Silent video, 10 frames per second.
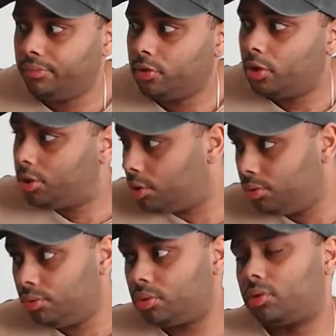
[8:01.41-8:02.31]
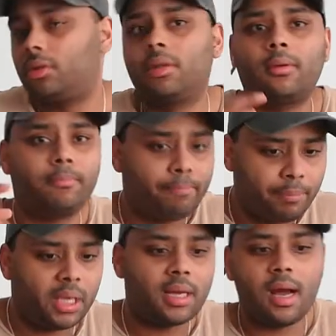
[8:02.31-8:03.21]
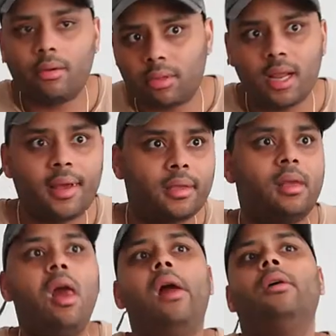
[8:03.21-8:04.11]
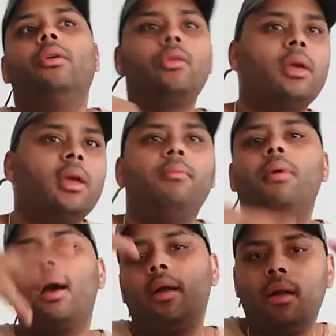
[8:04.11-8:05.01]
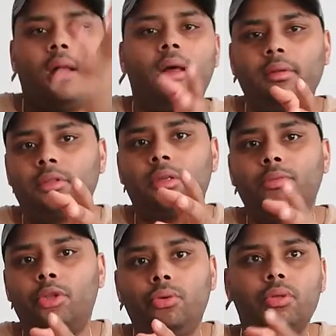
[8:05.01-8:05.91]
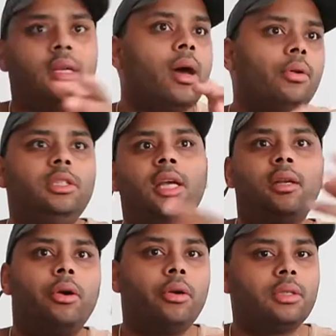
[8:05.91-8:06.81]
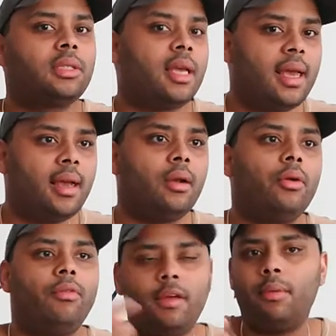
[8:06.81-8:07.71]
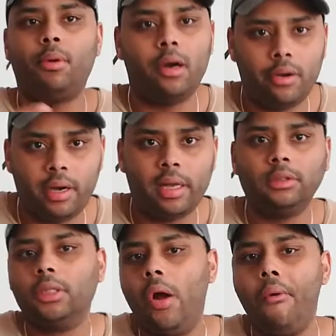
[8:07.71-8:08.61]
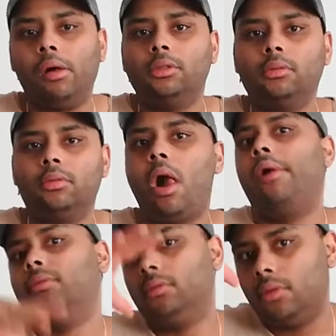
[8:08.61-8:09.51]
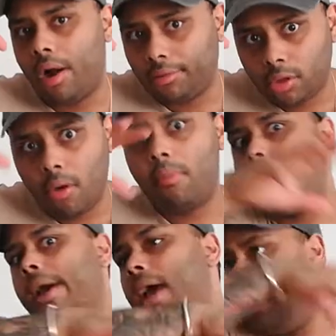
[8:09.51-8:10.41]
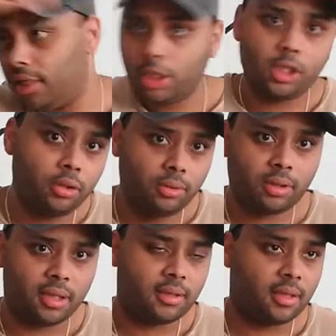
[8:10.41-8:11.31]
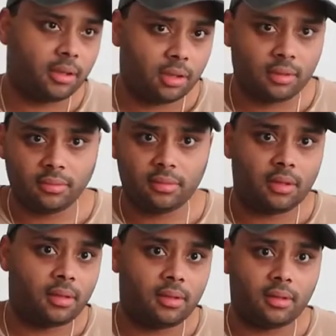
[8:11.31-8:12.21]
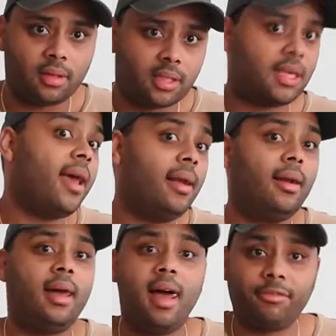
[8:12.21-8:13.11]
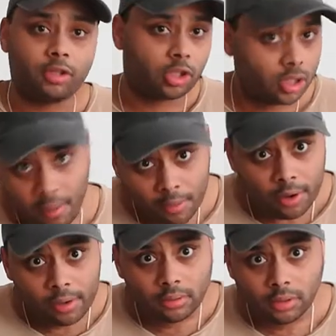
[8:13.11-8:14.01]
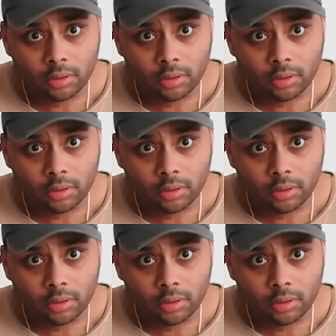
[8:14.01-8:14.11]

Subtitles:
Shoes, pick out like, okay, buy some shoes now in January sale or February. Don't buy any shoes until the sale after summer,